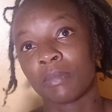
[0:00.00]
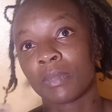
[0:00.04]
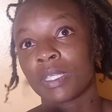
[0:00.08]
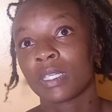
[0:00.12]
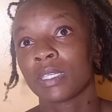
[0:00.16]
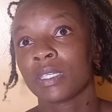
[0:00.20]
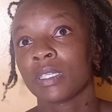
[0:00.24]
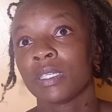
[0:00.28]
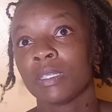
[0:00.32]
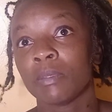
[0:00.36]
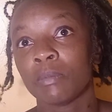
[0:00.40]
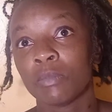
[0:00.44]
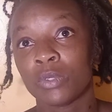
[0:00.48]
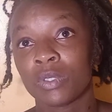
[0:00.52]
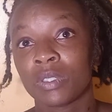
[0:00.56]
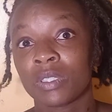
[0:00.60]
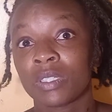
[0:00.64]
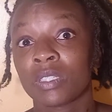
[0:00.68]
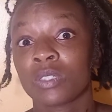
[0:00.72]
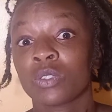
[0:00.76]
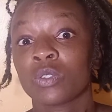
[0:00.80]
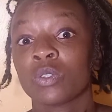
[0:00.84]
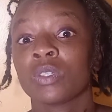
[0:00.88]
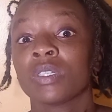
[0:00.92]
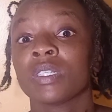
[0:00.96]
Three,
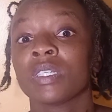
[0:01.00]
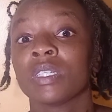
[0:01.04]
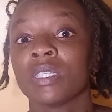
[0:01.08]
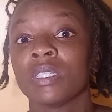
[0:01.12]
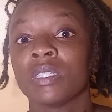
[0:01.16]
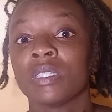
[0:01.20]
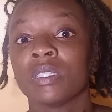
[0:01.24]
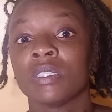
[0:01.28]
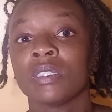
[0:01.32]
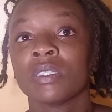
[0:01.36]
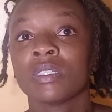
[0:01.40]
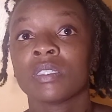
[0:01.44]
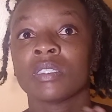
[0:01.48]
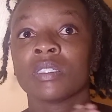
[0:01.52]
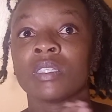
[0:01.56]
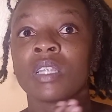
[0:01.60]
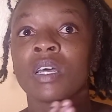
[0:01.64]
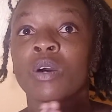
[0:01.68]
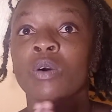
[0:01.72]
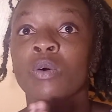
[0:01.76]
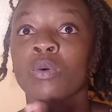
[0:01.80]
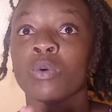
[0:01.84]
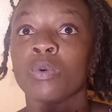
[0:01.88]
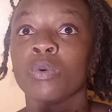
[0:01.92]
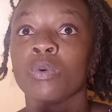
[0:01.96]
Montessori is
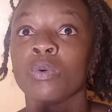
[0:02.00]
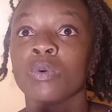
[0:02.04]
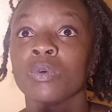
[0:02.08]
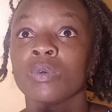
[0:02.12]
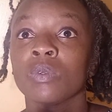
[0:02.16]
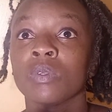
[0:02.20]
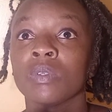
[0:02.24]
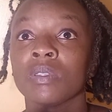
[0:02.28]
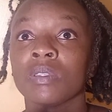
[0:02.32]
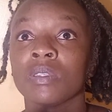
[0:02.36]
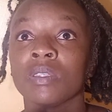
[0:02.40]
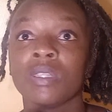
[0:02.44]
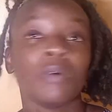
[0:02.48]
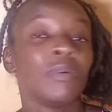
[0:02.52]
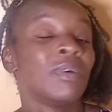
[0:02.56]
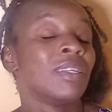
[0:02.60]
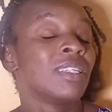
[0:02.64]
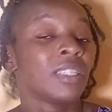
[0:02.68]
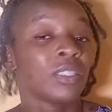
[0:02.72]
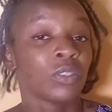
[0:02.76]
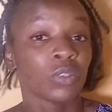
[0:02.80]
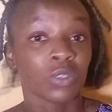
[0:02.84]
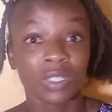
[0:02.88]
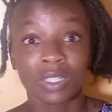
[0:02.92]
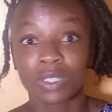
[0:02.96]
now the one
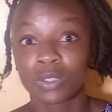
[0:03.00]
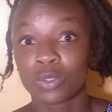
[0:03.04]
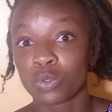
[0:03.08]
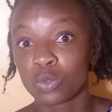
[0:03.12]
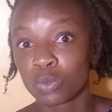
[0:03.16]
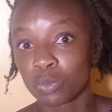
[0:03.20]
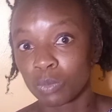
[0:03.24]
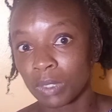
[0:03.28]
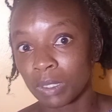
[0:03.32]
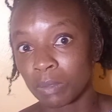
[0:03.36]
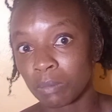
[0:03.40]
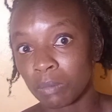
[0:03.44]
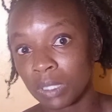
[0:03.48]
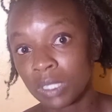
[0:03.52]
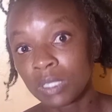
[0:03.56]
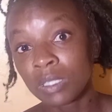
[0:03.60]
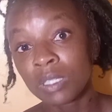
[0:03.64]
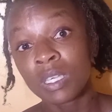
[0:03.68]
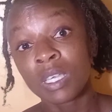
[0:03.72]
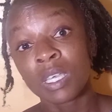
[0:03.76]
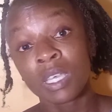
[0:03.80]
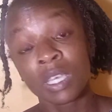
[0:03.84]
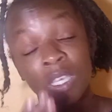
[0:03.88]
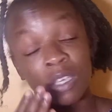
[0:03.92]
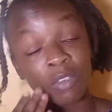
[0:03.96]
that you can do maybe
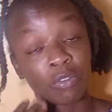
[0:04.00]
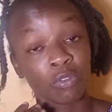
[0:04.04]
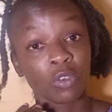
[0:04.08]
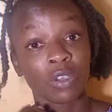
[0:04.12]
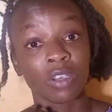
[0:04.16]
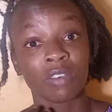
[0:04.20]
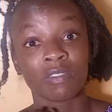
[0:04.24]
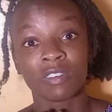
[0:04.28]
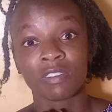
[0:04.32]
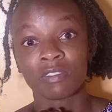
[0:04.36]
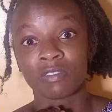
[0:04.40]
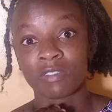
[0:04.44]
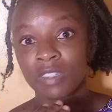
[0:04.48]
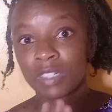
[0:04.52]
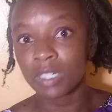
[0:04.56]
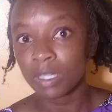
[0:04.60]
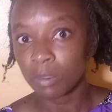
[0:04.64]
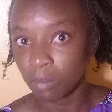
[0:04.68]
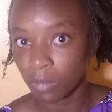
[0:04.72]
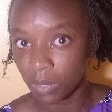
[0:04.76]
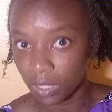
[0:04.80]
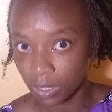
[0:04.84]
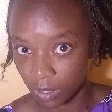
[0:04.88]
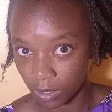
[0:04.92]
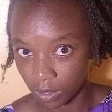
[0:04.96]
if you have a very
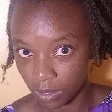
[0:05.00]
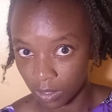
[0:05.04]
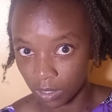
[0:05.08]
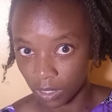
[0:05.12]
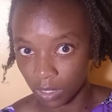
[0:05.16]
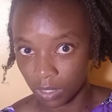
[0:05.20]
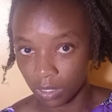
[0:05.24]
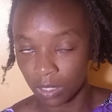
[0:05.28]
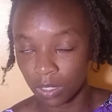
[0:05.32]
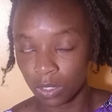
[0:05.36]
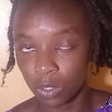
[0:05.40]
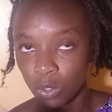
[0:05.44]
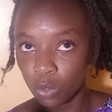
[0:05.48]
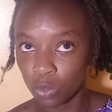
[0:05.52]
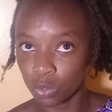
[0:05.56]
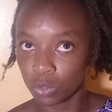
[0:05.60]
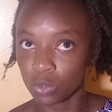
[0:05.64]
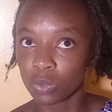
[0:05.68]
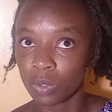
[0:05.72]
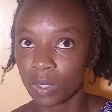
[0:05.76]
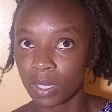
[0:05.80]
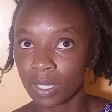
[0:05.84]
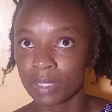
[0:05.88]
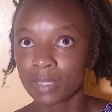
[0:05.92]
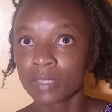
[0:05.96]
busy schedule, because
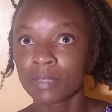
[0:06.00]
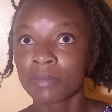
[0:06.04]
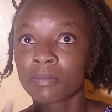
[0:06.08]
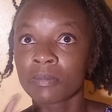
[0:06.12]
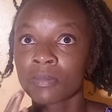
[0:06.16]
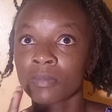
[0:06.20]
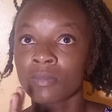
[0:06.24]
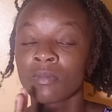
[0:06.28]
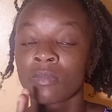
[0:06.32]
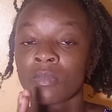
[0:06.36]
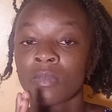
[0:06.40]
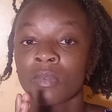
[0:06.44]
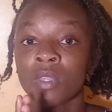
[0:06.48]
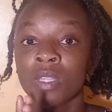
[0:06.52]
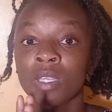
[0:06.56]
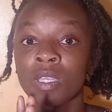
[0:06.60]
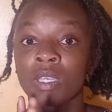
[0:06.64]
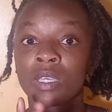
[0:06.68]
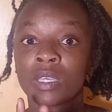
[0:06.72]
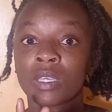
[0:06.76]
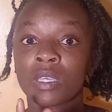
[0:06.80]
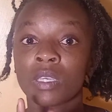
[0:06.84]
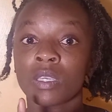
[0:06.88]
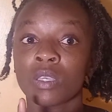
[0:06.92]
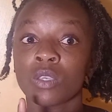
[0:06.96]
one,
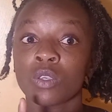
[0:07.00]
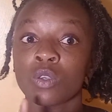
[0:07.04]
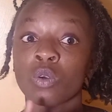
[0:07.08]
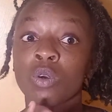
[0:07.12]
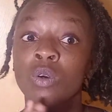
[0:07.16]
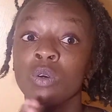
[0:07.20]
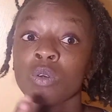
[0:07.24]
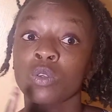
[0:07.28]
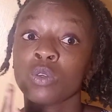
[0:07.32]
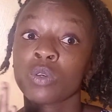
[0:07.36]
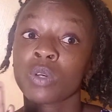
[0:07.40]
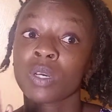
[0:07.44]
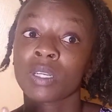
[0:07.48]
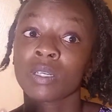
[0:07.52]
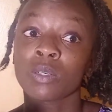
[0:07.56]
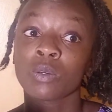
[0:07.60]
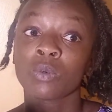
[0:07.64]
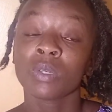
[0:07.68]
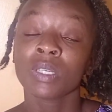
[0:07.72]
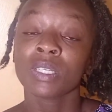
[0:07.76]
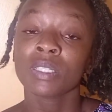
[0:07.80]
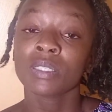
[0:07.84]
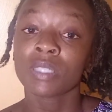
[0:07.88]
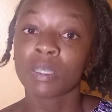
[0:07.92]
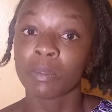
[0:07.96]
you can
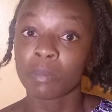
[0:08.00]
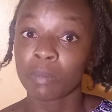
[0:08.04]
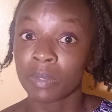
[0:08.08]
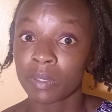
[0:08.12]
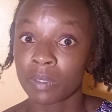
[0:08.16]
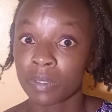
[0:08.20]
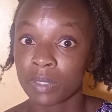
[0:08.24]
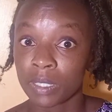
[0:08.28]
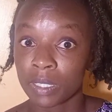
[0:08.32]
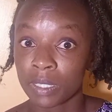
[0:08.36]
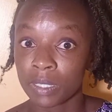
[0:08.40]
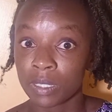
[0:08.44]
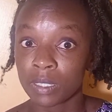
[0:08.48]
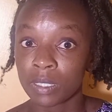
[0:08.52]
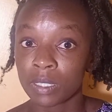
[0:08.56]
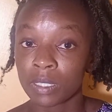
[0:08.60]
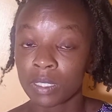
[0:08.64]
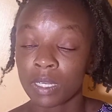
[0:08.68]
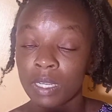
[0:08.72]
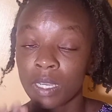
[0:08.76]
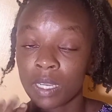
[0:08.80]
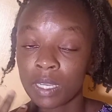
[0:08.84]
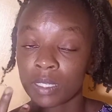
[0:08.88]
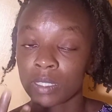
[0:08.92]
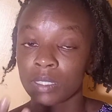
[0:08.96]
only separate
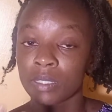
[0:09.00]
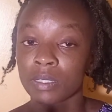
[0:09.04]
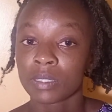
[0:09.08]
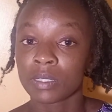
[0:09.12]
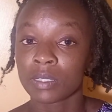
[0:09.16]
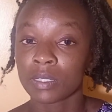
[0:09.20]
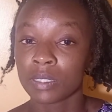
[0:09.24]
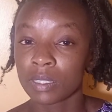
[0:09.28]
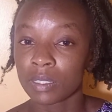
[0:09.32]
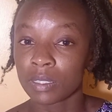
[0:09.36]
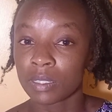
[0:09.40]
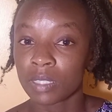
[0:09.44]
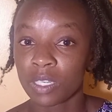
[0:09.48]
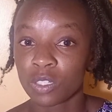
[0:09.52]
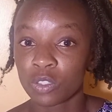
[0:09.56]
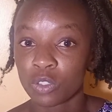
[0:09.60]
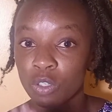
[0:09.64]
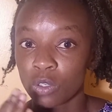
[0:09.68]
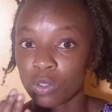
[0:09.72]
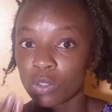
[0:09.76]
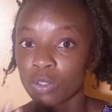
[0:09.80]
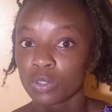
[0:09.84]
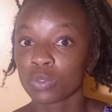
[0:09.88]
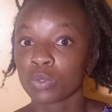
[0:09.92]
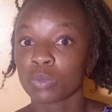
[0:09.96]
and decide you're
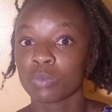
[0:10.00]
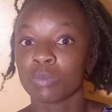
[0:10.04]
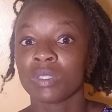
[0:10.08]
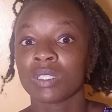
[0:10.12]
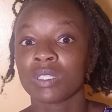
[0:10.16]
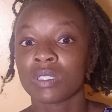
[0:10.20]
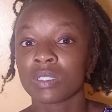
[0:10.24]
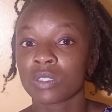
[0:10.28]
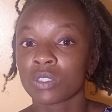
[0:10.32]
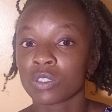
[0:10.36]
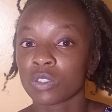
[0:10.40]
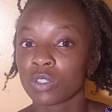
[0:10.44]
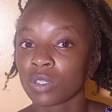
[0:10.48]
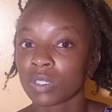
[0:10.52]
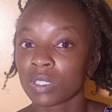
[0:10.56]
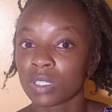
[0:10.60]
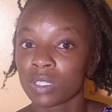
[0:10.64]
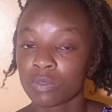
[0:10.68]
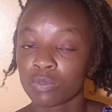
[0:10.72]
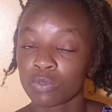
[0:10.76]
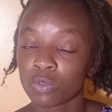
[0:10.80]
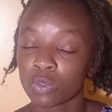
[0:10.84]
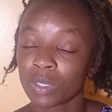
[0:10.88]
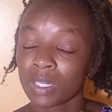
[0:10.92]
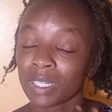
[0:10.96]
going to be teaching your kid
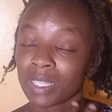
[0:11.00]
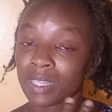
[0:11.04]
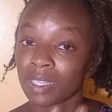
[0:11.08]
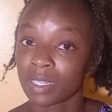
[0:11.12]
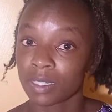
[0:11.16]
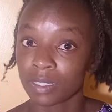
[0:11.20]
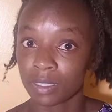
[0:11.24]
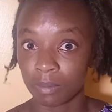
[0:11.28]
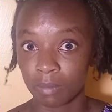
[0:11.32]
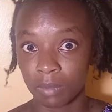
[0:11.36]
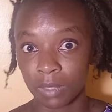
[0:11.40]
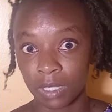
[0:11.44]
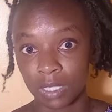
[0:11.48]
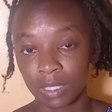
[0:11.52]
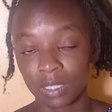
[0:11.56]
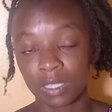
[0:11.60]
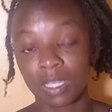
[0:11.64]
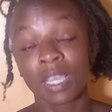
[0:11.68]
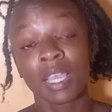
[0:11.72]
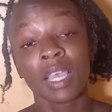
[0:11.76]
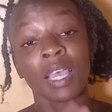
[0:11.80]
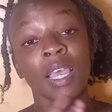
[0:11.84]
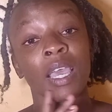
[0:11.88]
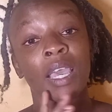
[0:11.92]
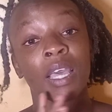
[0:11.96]
for only 30 minutes,
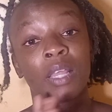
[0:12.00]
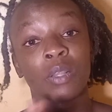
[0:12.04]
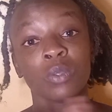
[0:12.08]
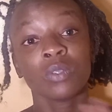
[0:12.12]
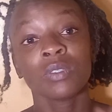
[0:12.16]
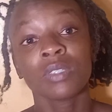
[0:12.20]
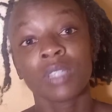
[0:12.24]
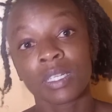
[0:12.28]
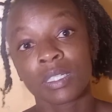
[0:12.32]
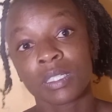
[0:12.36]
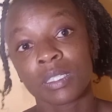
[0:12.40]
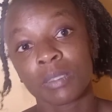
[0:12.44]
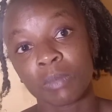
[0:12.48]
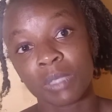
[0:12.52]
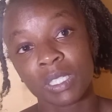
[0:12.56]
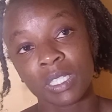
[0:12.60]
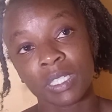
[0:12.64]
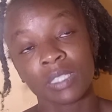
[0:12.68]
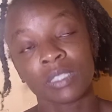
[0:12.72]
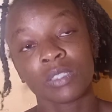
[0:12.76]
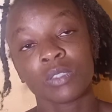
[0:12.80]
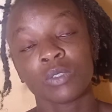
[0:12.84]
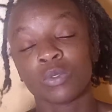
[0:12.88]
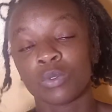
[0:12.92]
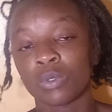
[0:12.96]
and those 30
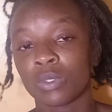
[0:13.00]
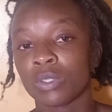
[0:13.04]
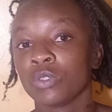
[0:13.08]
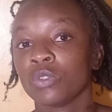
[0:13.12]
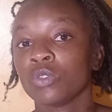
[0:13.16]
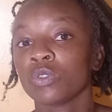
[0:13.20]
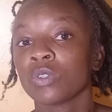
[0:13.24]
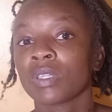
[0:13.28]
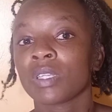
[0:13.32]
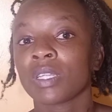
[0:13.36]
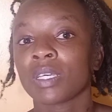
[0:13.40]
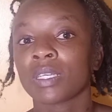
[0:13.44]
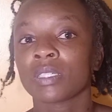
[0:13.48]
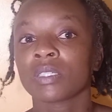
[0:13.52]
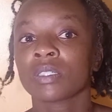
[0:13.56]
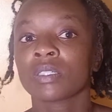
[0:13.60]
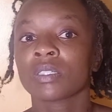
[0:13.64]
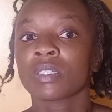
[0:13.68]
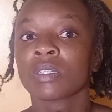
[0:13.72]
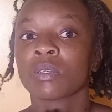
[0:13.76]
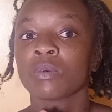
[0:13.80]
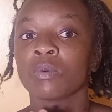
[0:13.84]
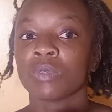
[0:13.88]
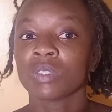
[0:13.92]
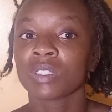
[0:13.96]
minutes you ensure that
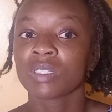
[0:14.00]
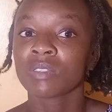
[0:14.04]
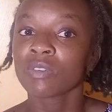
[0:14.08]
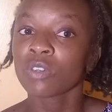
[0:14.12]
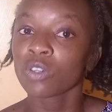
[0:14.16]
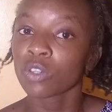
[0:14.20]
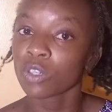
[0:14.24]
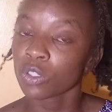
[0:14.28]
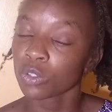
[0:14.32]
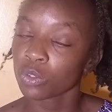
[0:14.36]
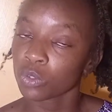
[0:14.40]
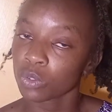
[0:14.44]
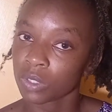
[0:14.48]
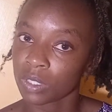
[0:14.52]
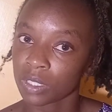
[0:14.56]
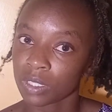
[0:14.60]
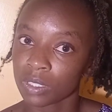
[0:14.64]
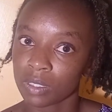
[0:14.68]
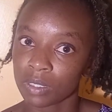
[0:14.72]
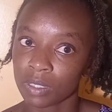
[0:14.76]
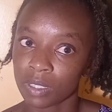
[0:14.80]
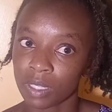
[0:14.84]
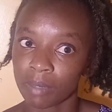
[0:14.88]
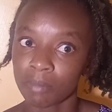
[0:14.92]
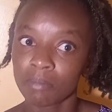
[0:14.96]
whatever you're going to teach
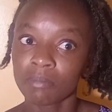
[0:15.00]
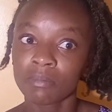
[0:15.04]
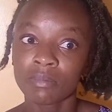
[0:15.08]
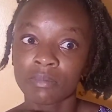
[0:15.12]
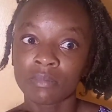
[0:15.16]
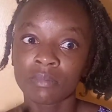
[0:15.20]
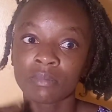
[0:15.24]
them,